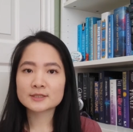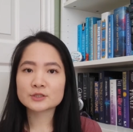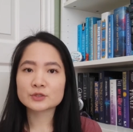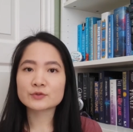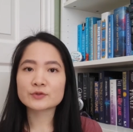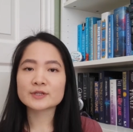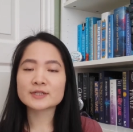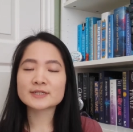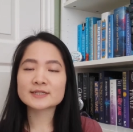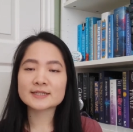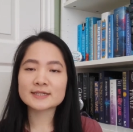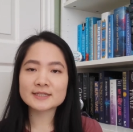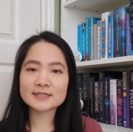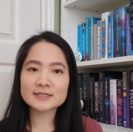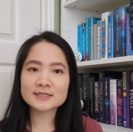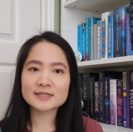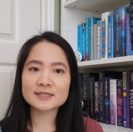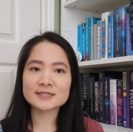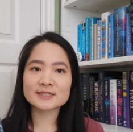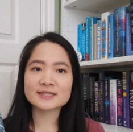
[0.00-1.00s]
So this
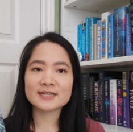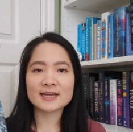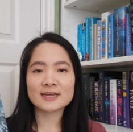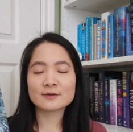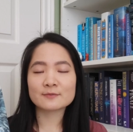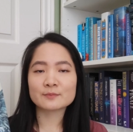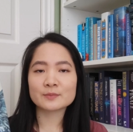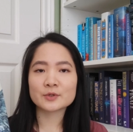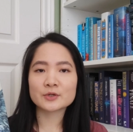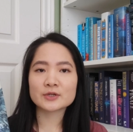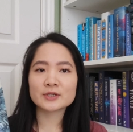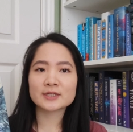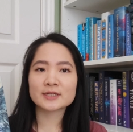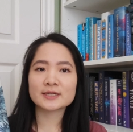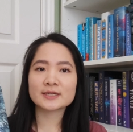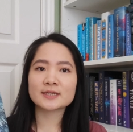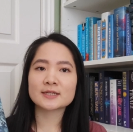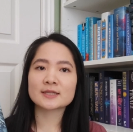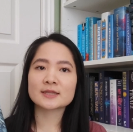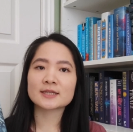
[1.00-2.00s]
is the second book
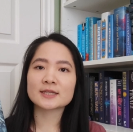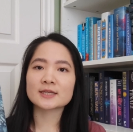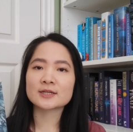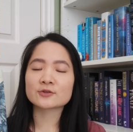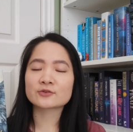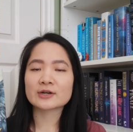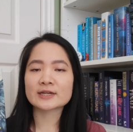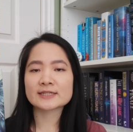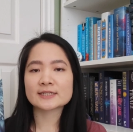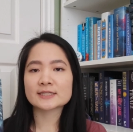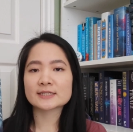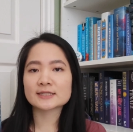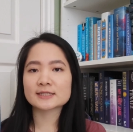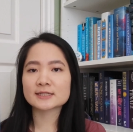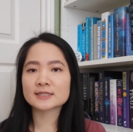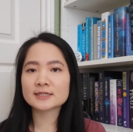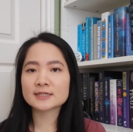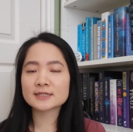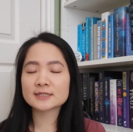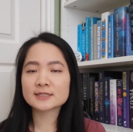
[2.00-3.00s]
in the Crescent
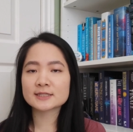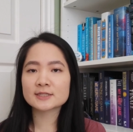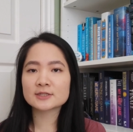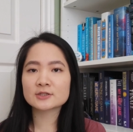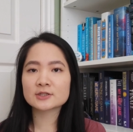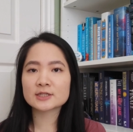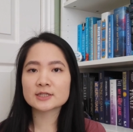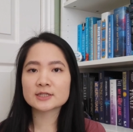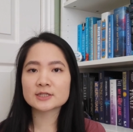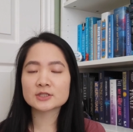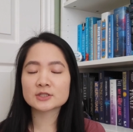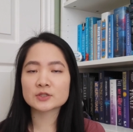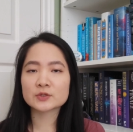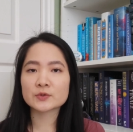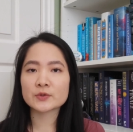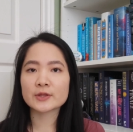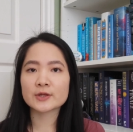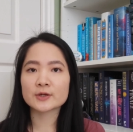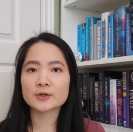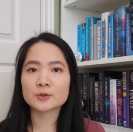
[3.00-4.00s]
City series,
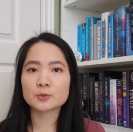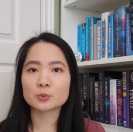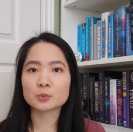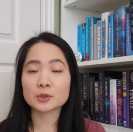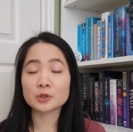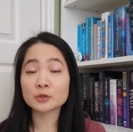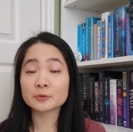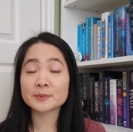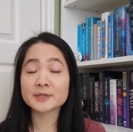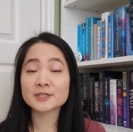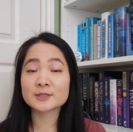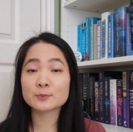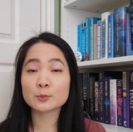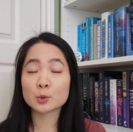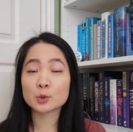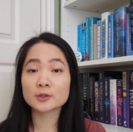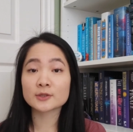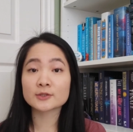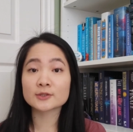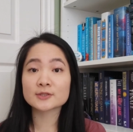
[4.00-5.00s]
so there will be
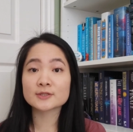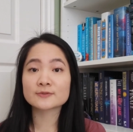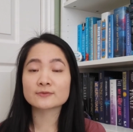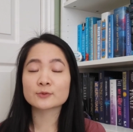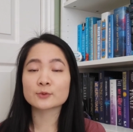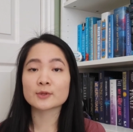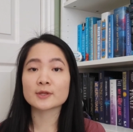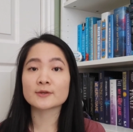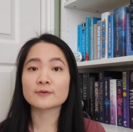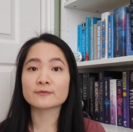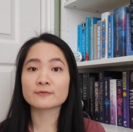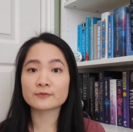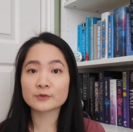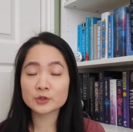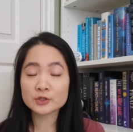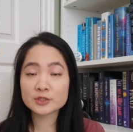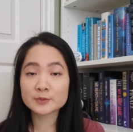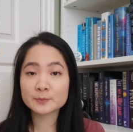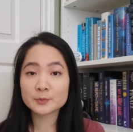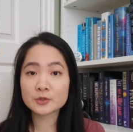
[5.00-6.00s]
spoilers for the
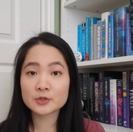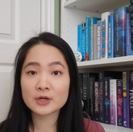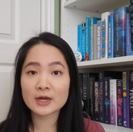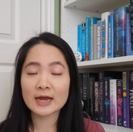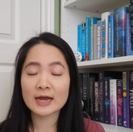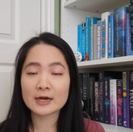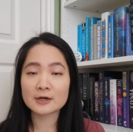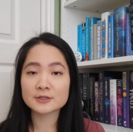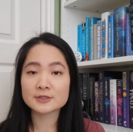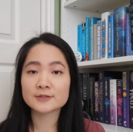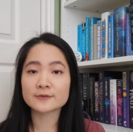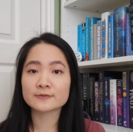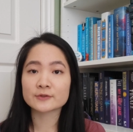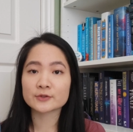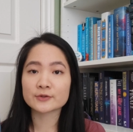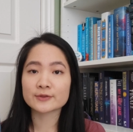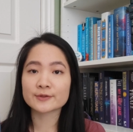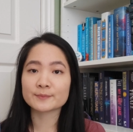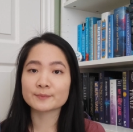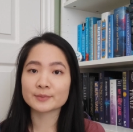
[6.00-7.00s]
first book, House of
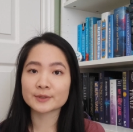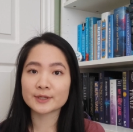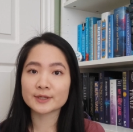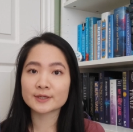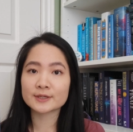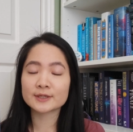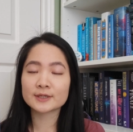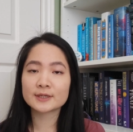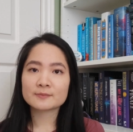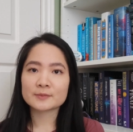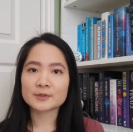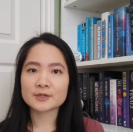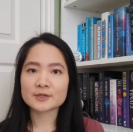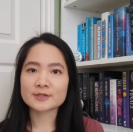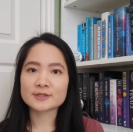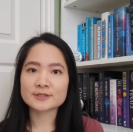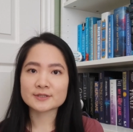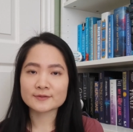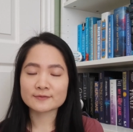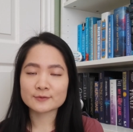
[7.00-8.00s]
Earth and Blood,
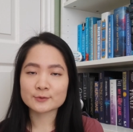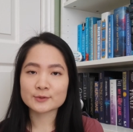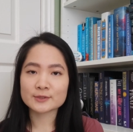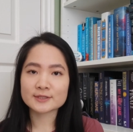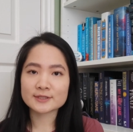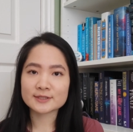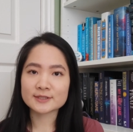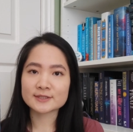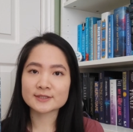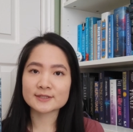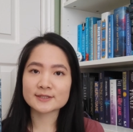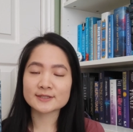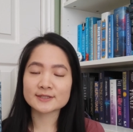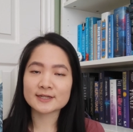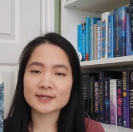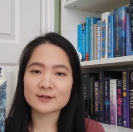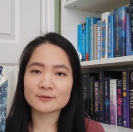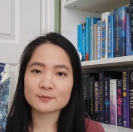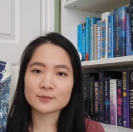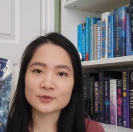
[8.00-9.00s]
because of course this is the
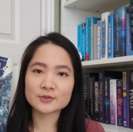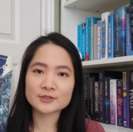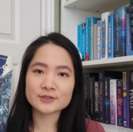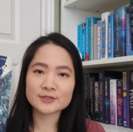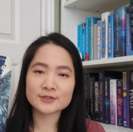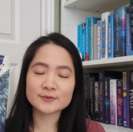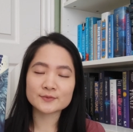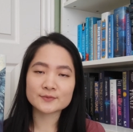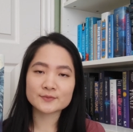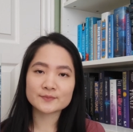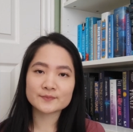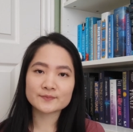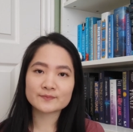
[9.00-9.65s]
second book, so